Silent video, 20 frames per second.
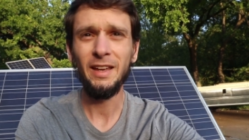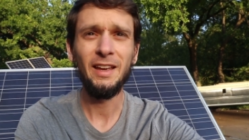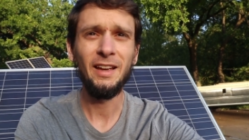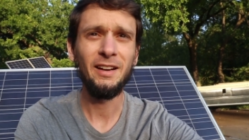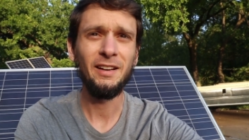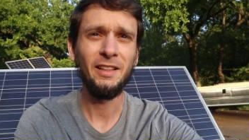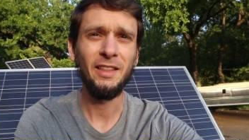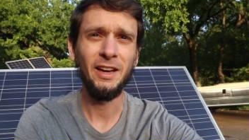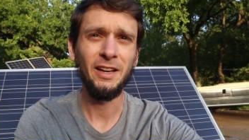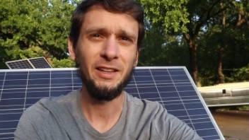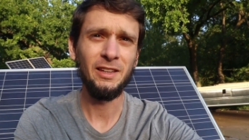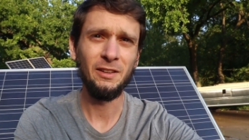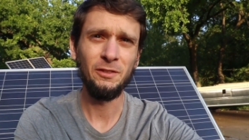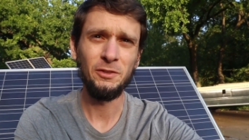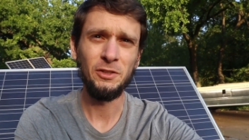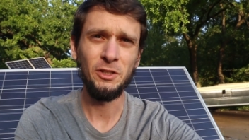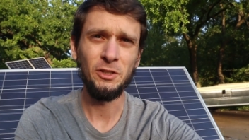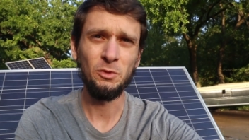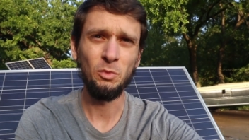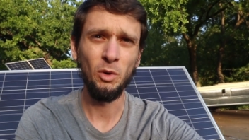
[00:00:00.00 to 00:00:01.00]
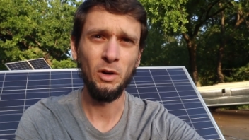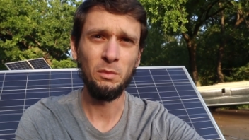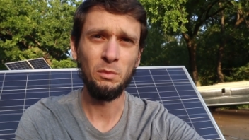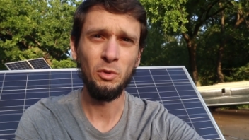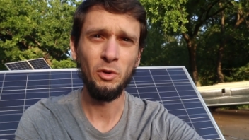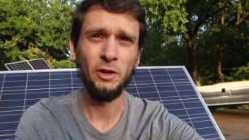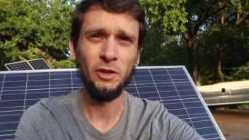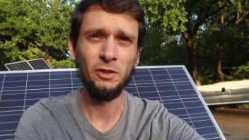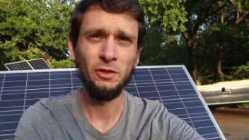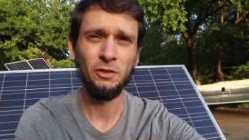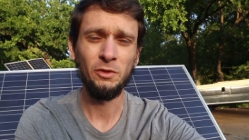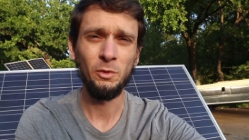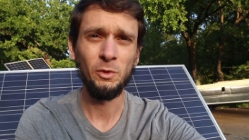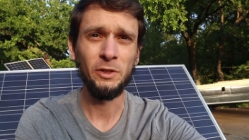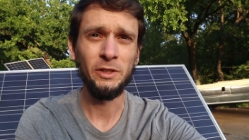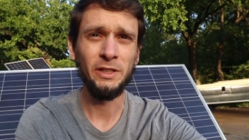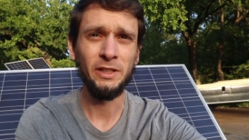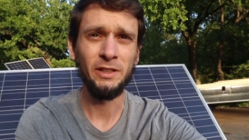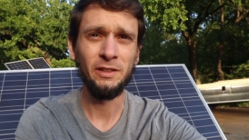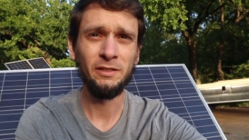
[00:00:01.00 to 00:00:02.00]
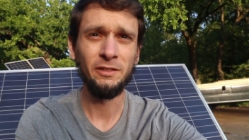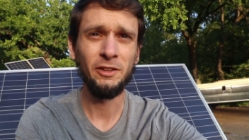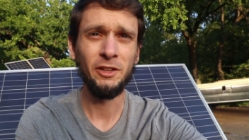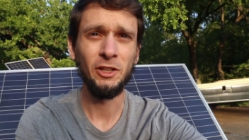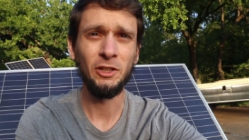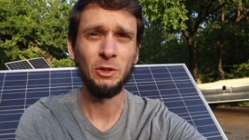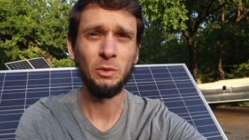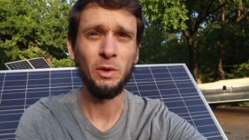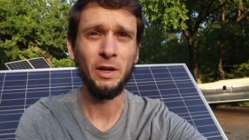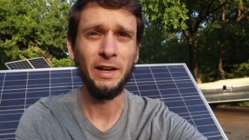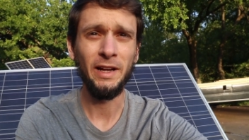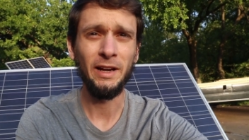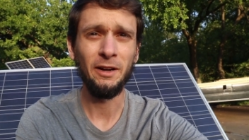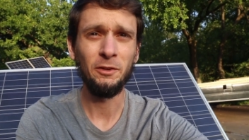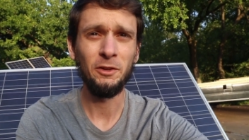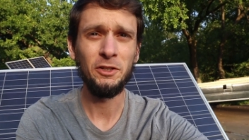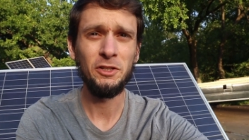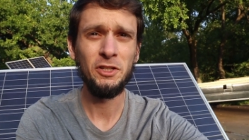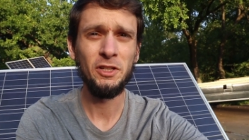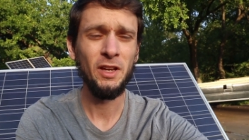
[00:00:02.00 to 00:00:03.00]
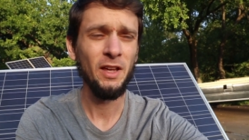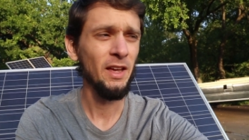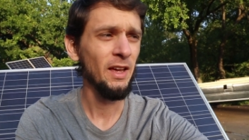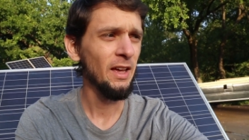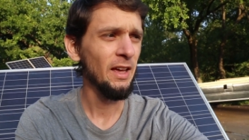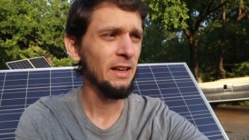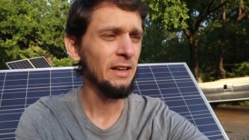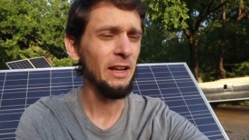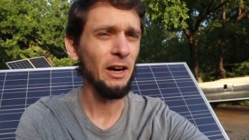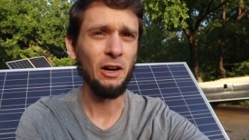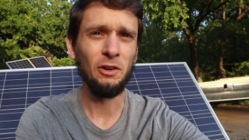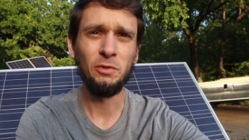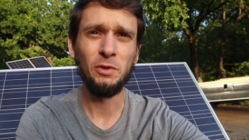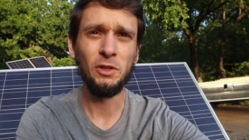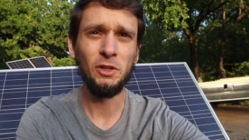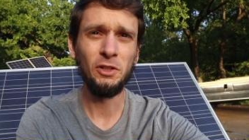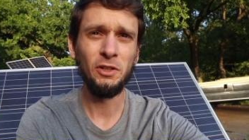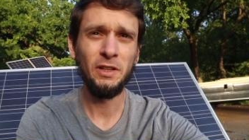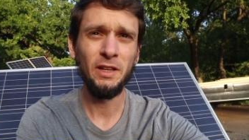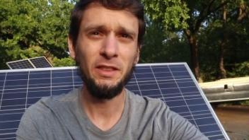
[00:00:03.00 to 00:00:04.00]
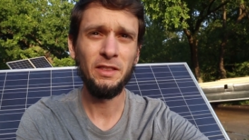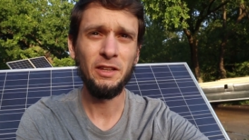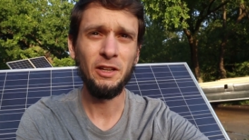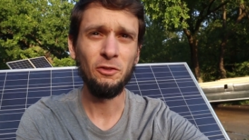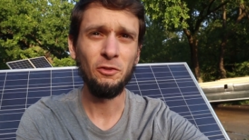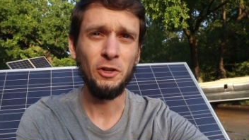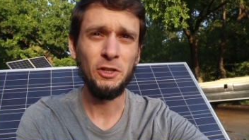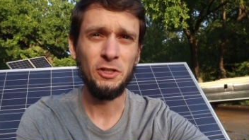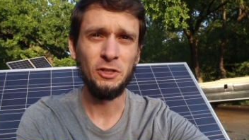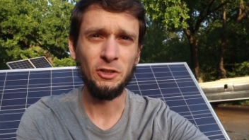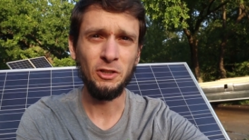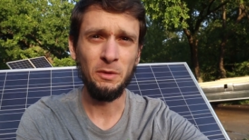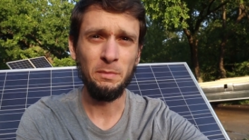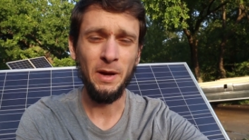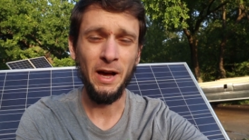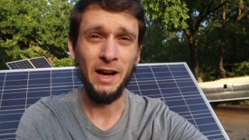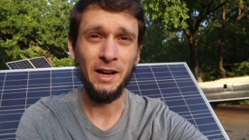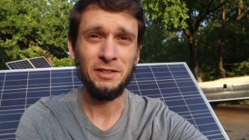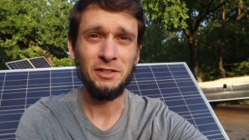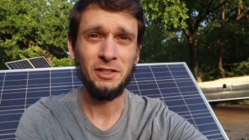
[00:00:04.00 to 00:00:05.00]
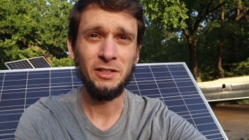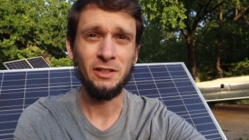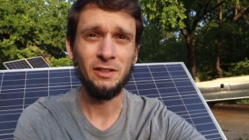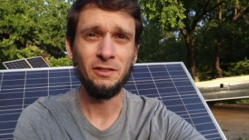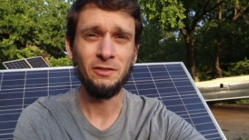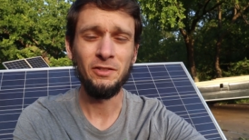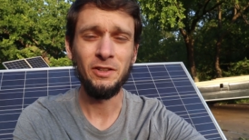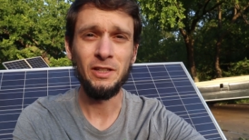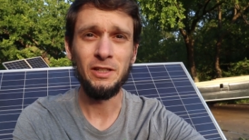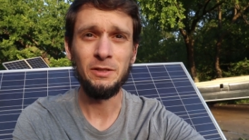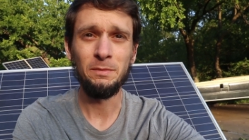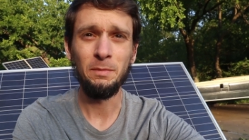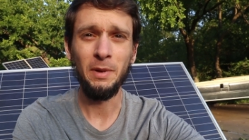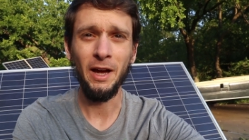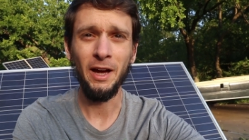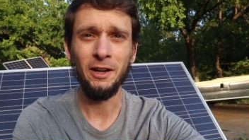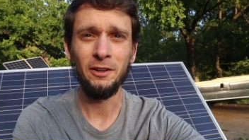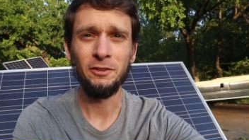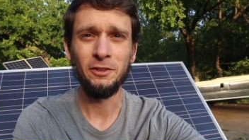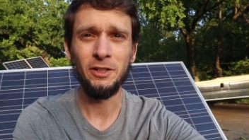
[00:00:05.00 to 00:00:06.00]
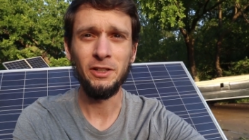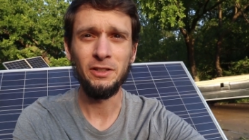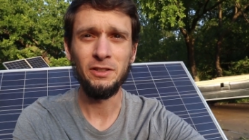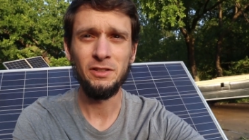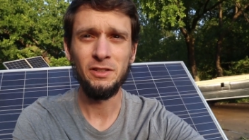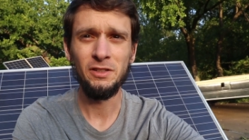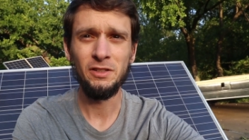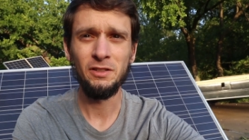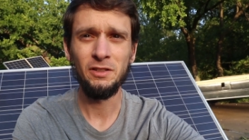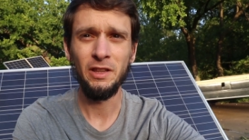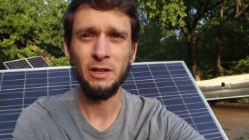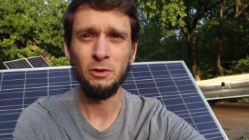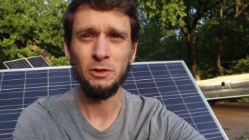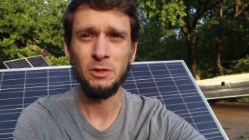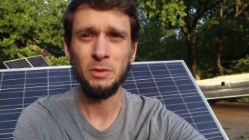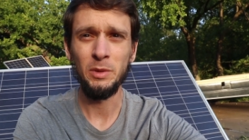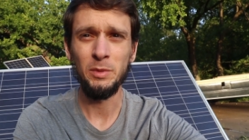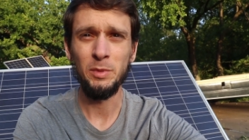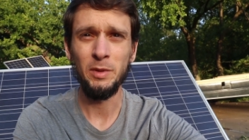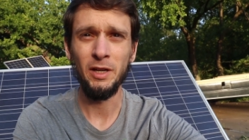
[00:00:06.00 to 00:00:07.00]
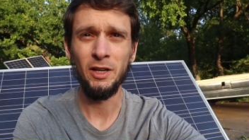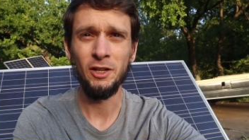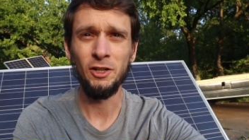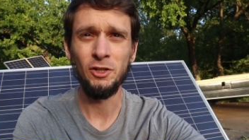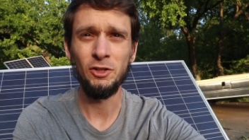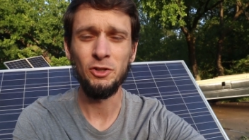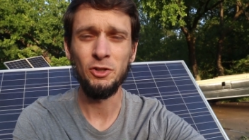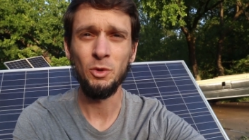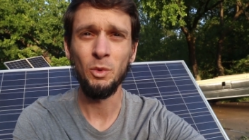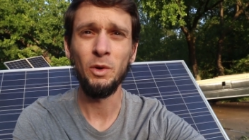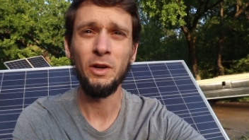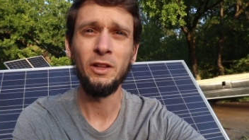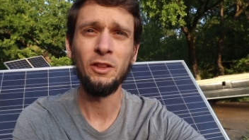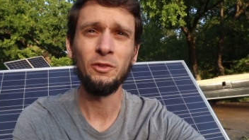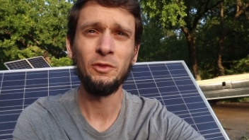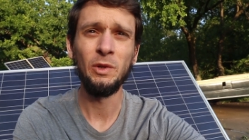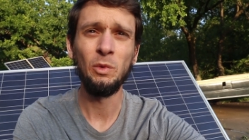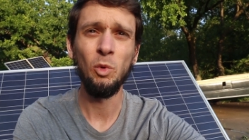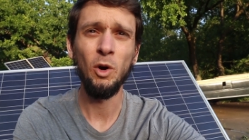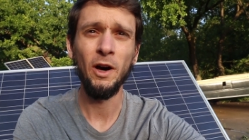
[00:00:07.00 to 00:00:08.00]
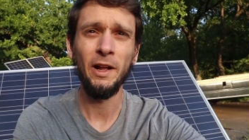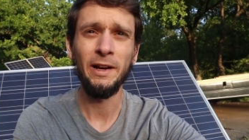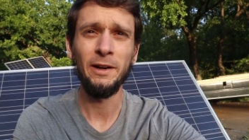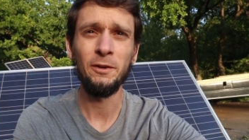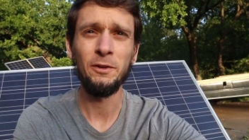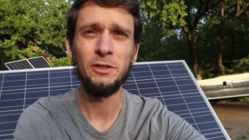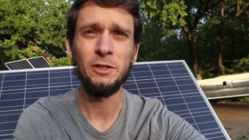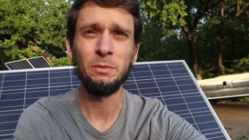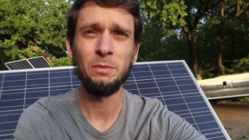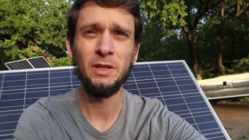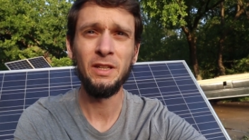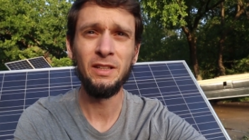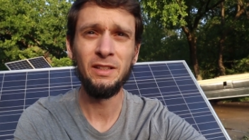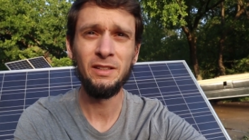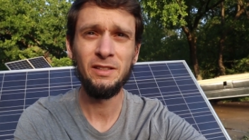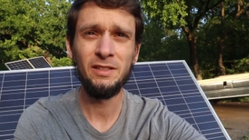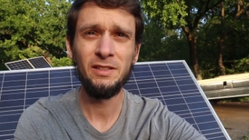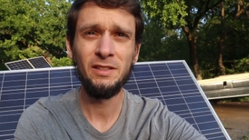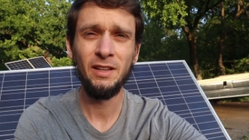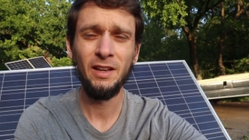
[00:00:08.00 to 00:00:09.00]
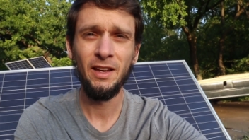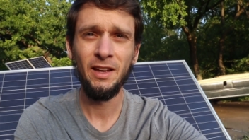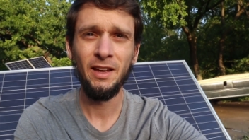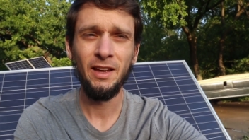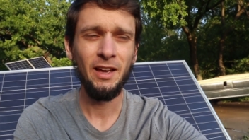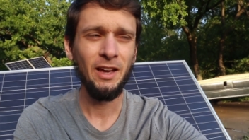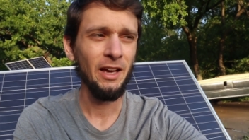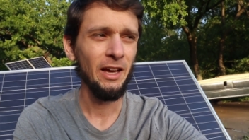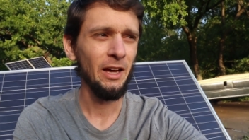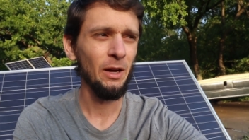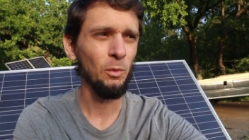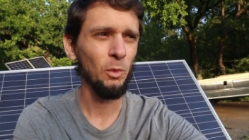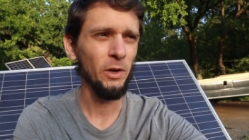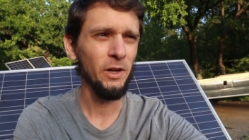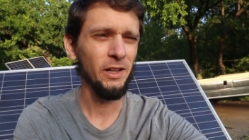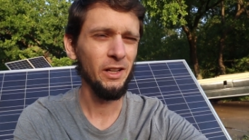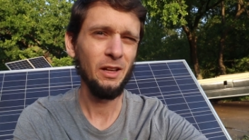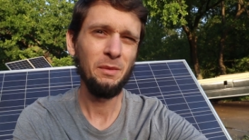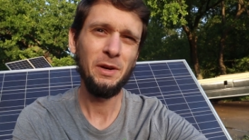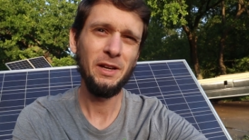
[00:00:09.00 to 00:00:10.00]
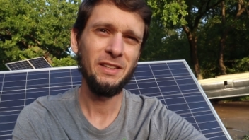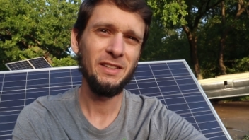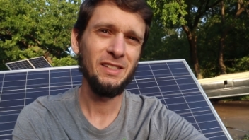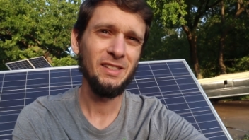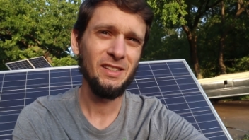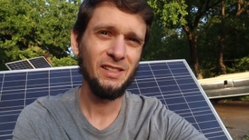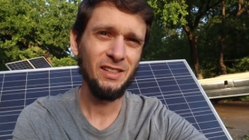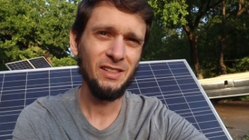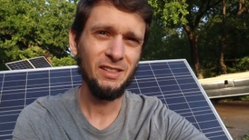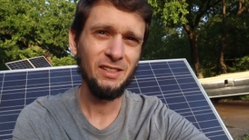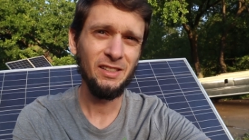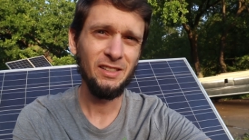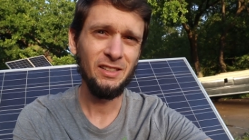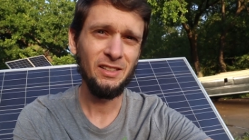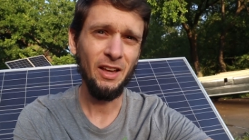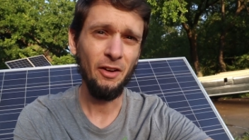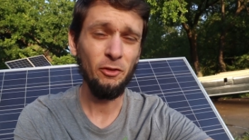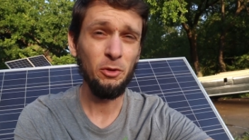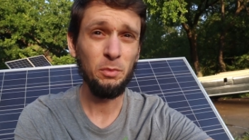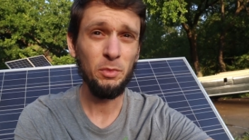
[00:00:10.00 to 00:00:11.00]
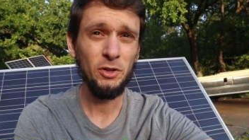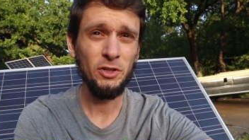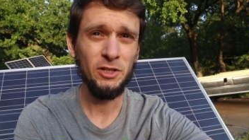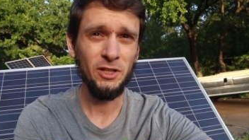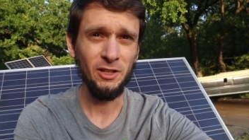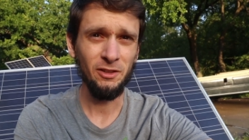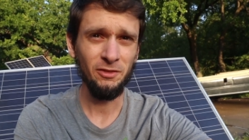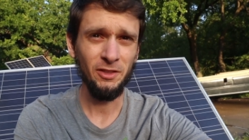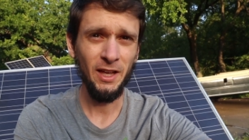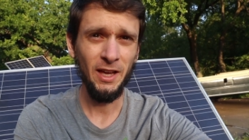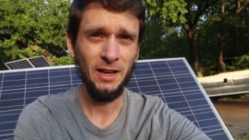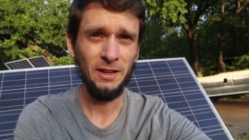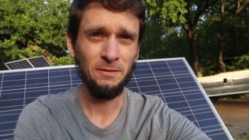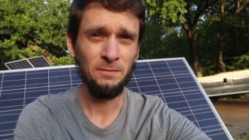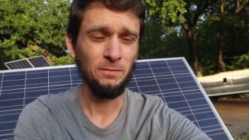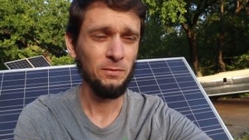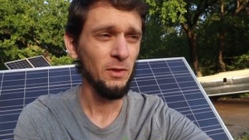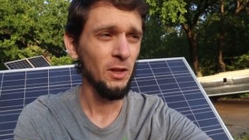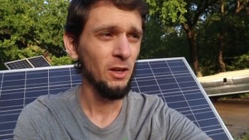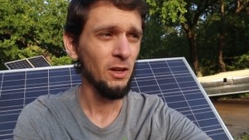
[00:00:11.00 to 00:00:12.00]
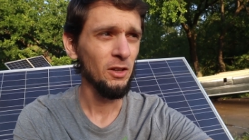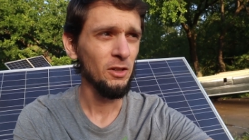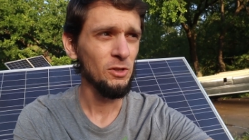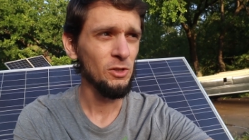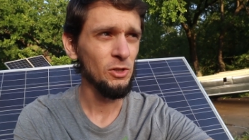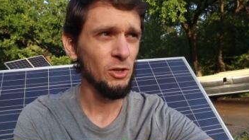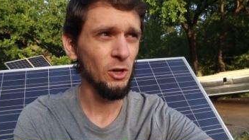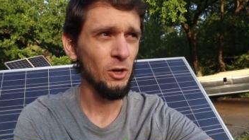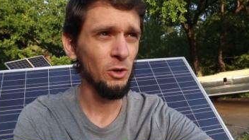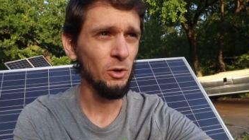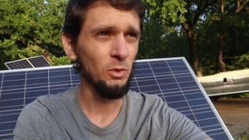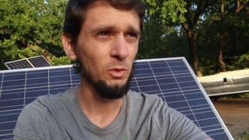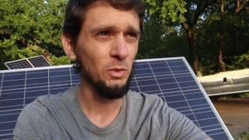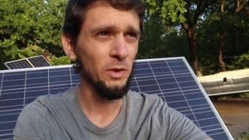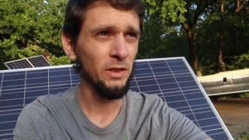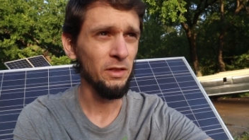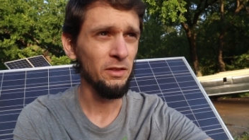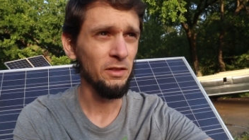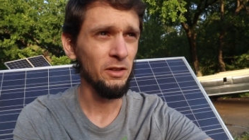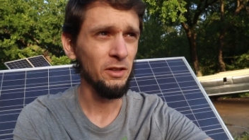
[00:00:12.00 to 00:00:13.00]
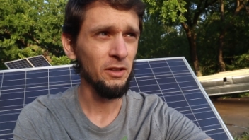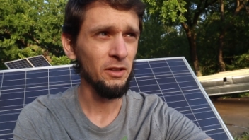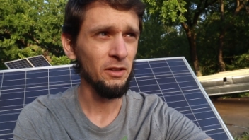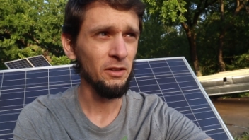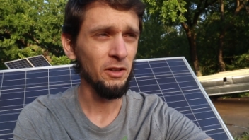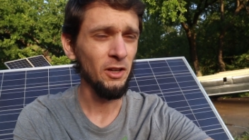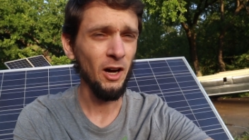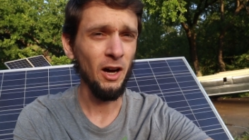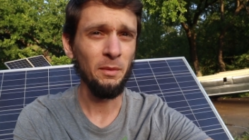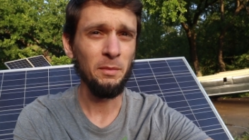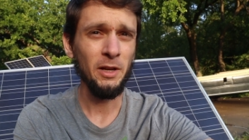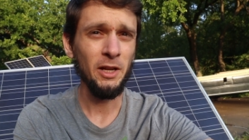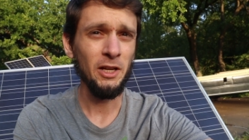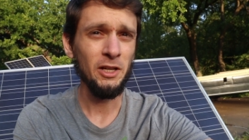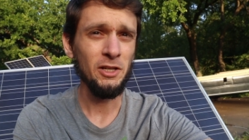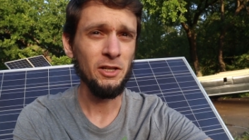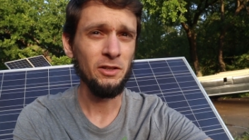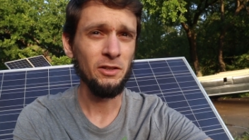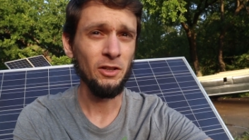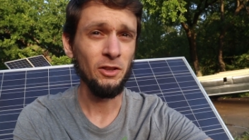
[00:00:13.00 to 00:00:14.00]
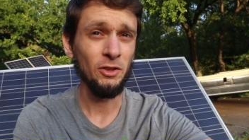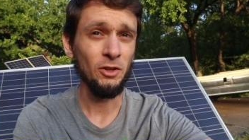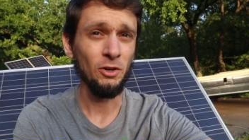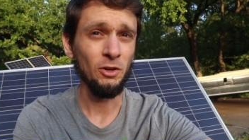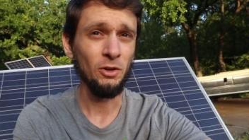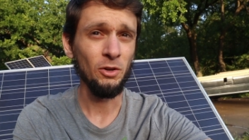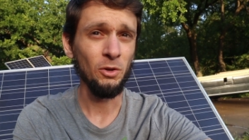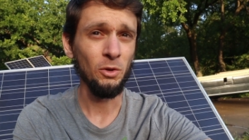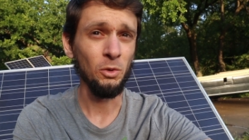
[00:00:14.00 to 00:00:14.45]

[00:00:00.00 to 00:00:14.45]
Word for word: and that gives us one point three kilowatt hours. Now, if we look at the original capacity of these batteries, they were supposed to be one hundred twenty-three watt hours a piece, and we're getting about sixty-seven percent of that. So with the combination that they're